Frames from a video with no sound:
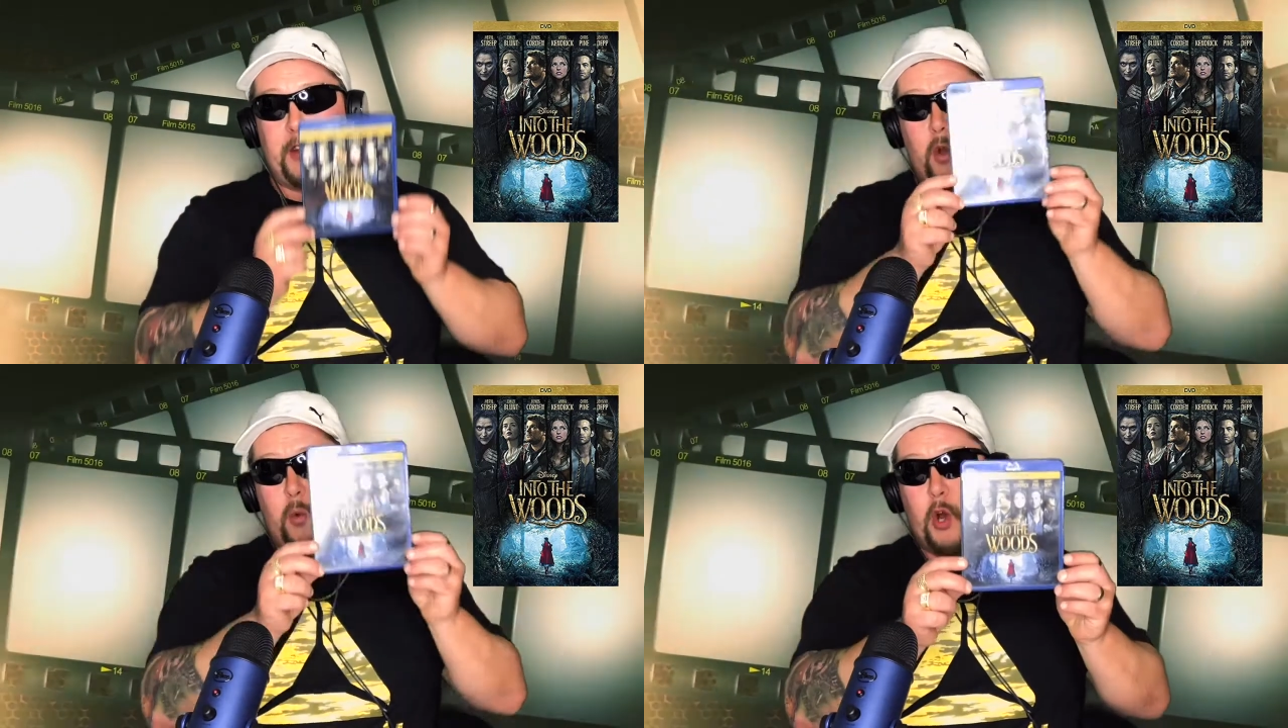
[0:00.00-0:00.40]

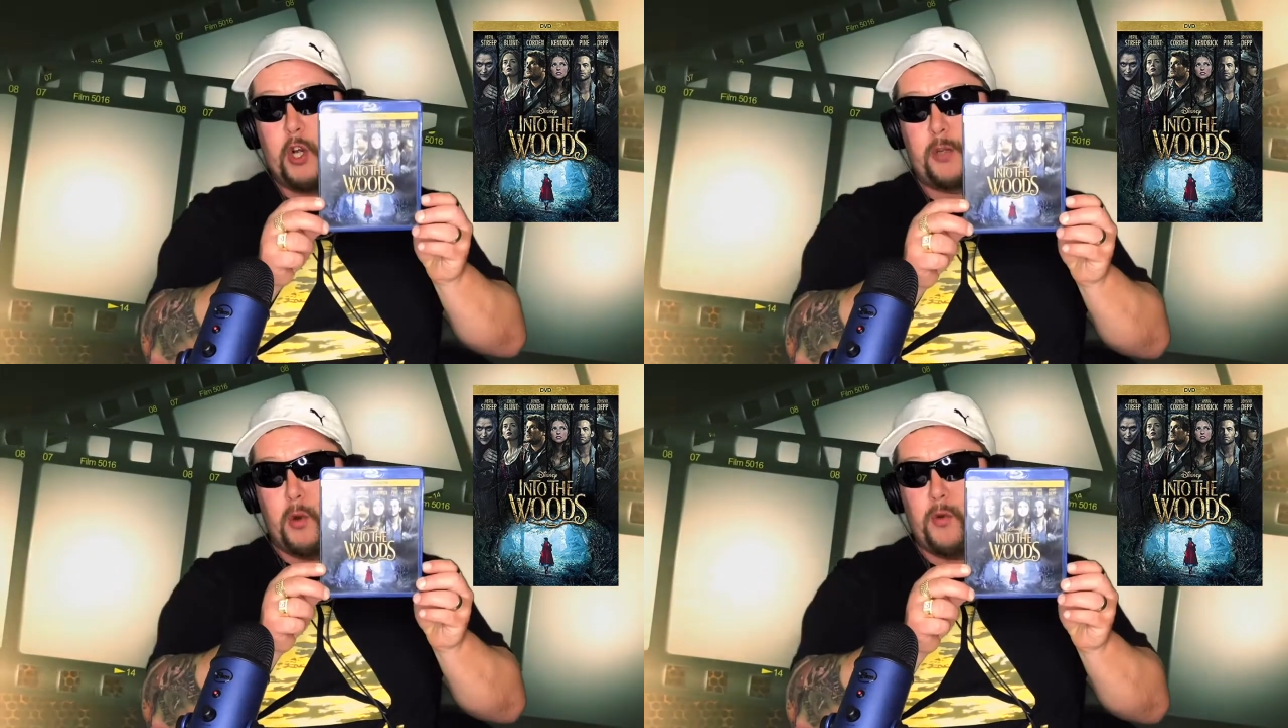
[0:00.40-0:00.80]
the
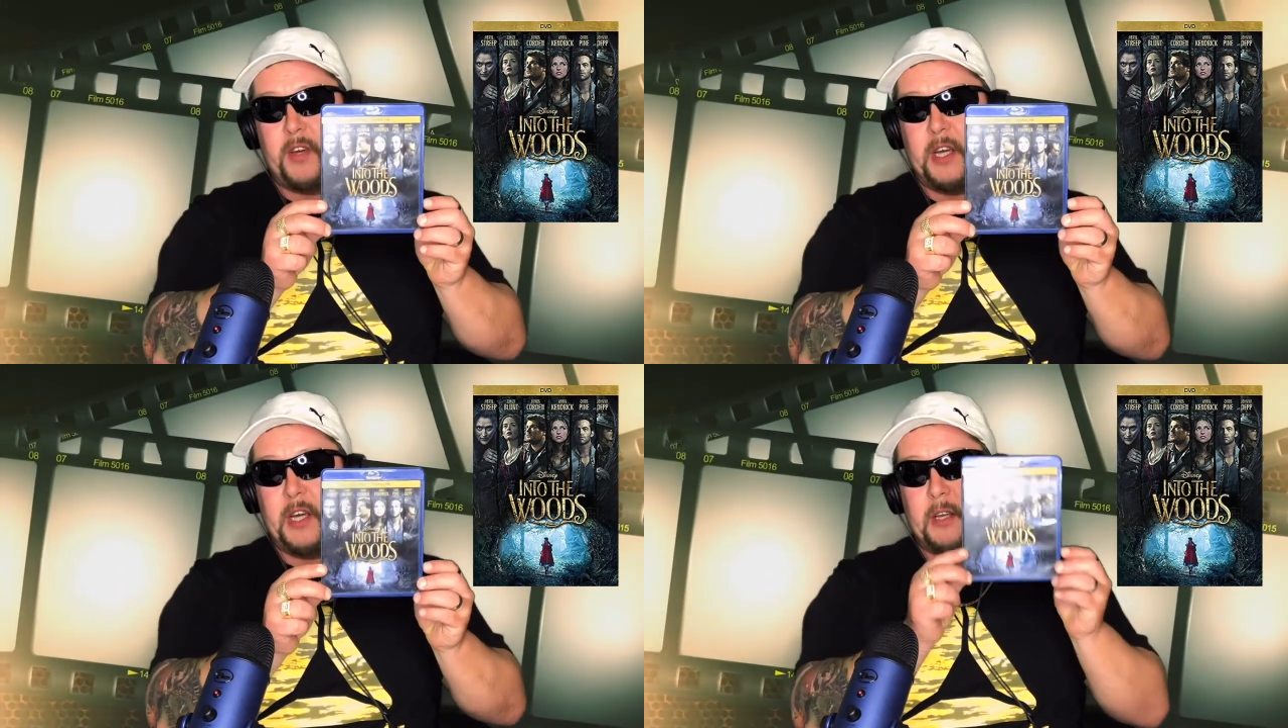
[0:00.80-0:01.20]
worst
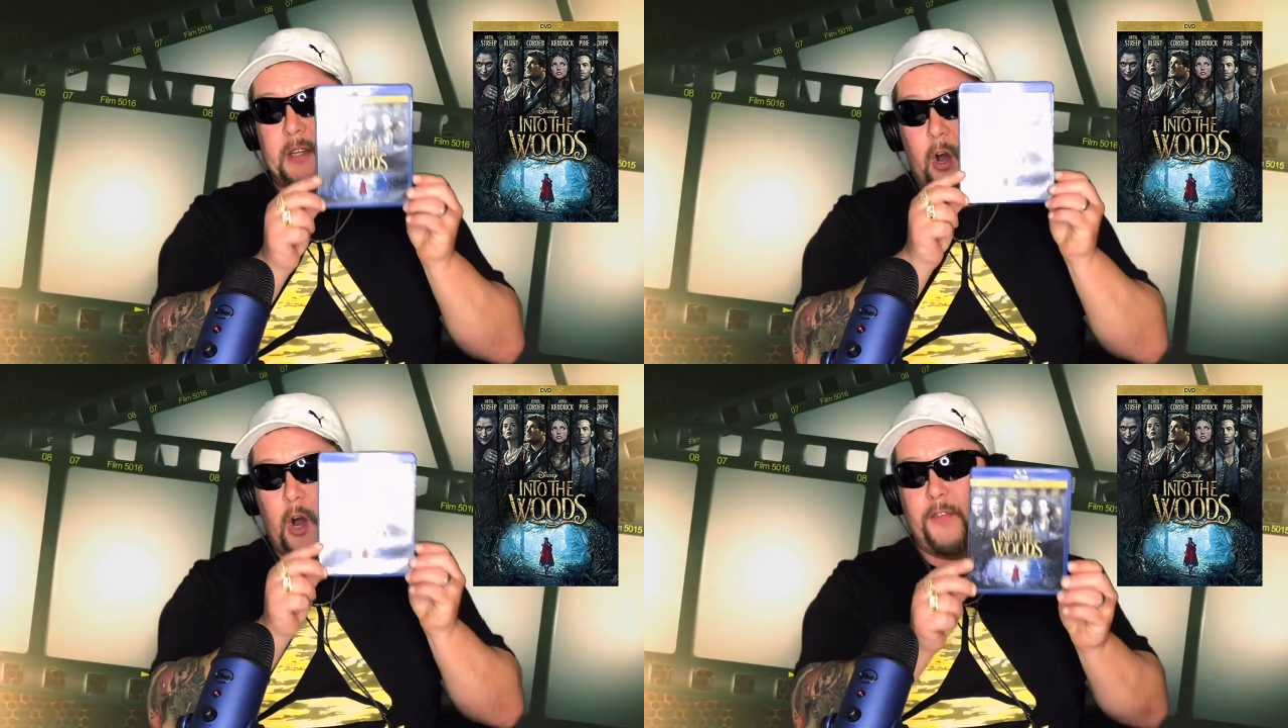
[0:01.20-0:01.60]
movie
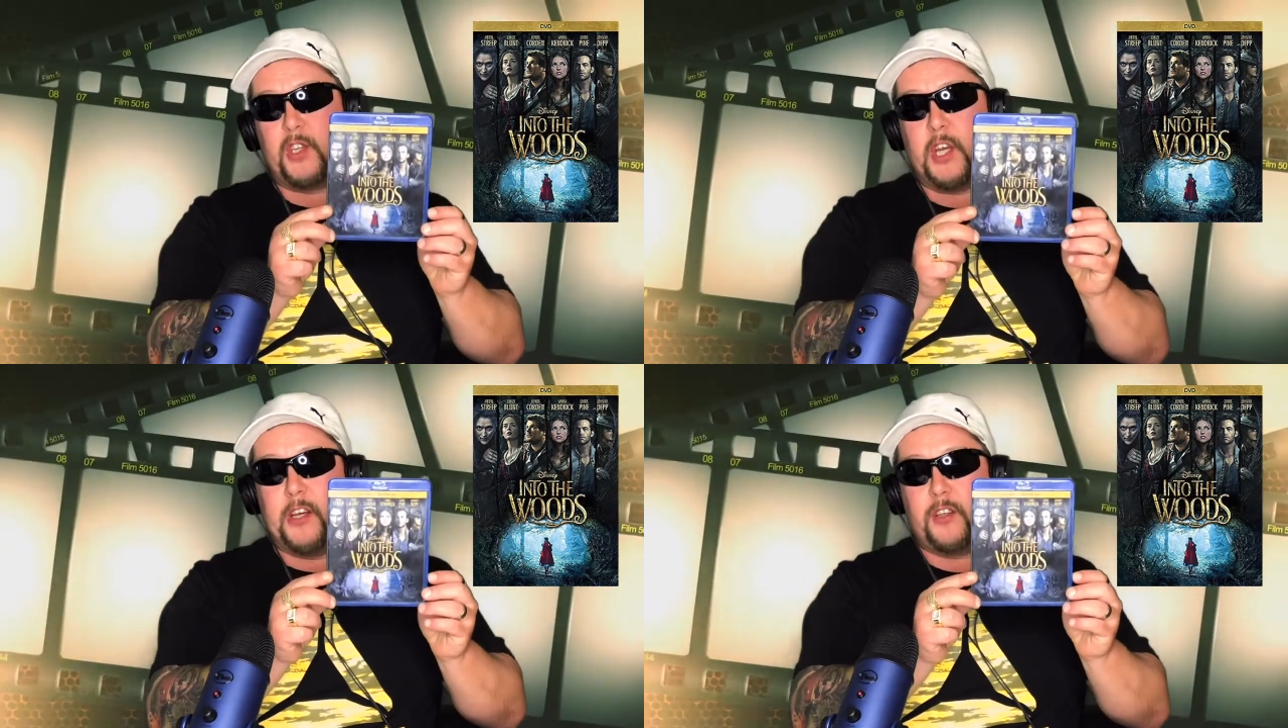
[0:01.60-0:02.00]
that I've
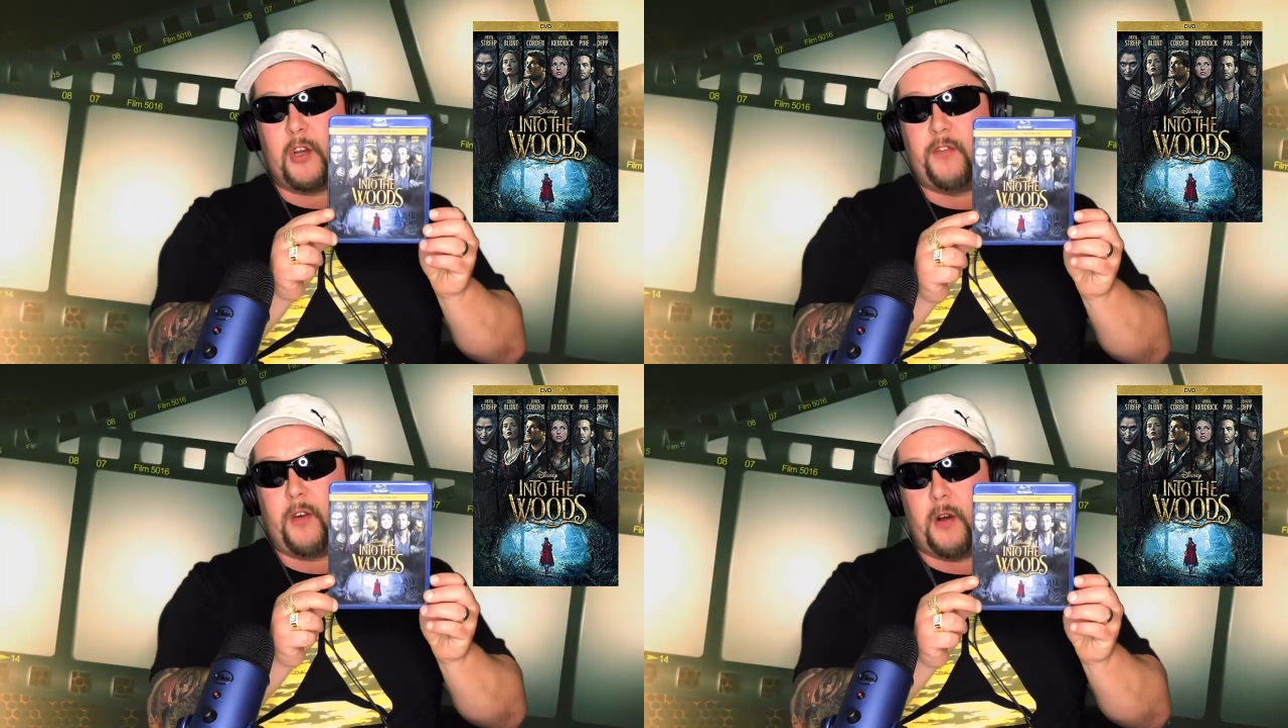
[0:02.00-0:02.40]
seen so
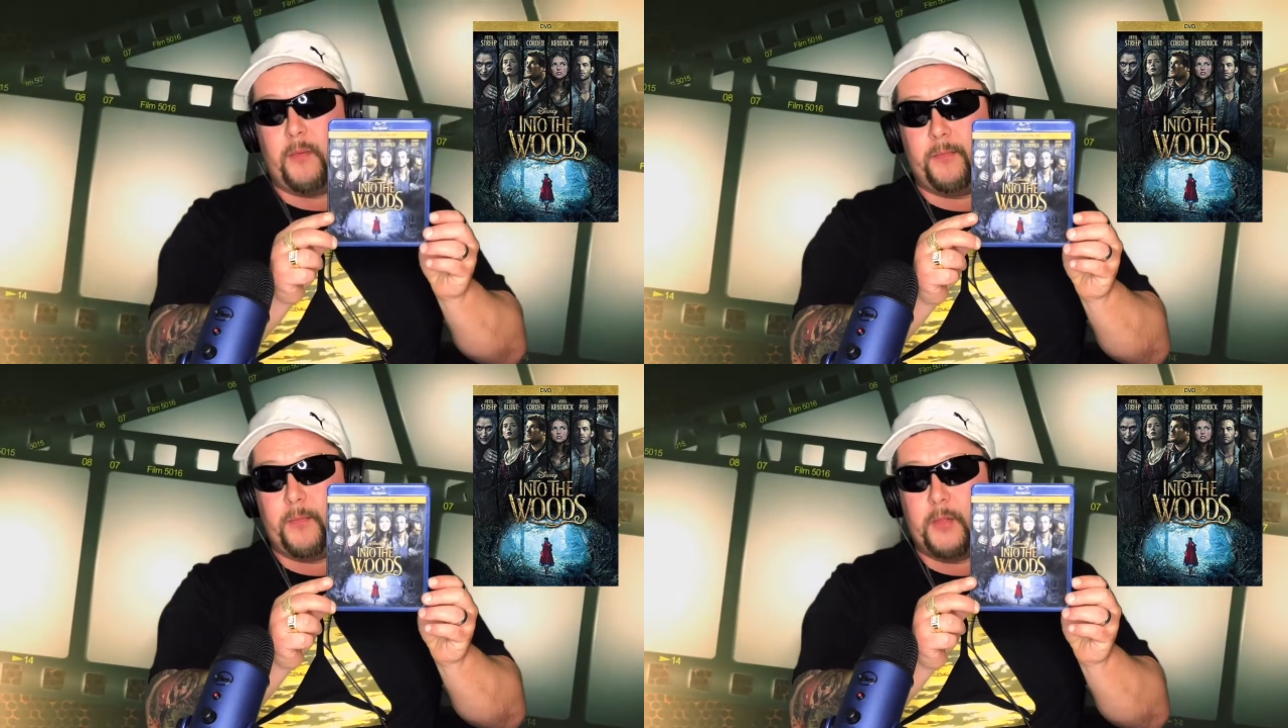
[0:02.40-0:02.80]
far.
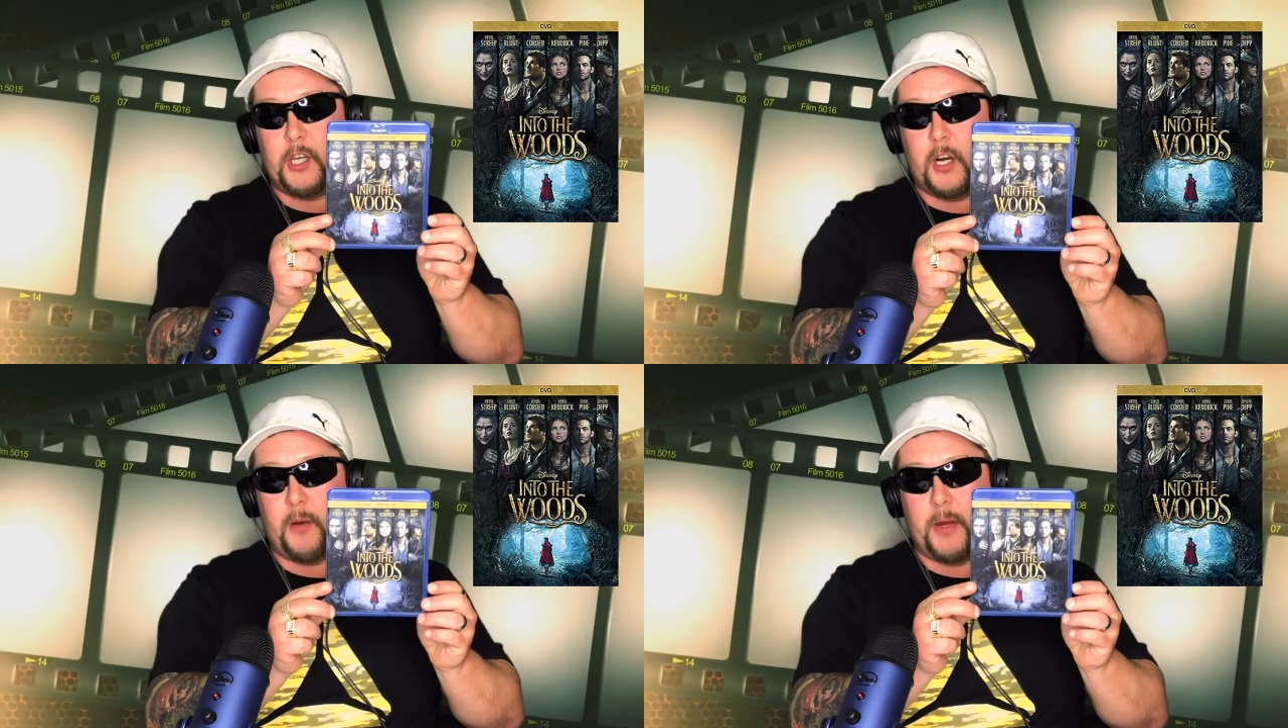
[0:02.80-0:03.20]
Do you
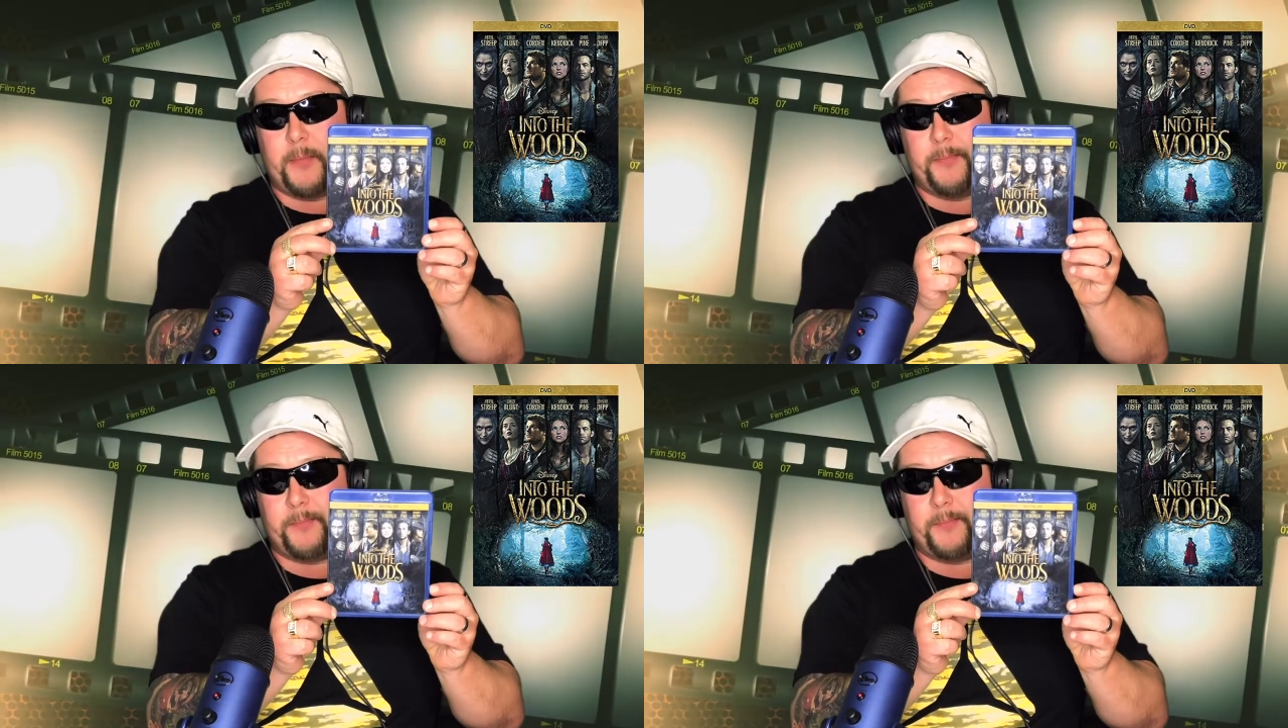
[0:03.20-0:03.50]
know what I mean?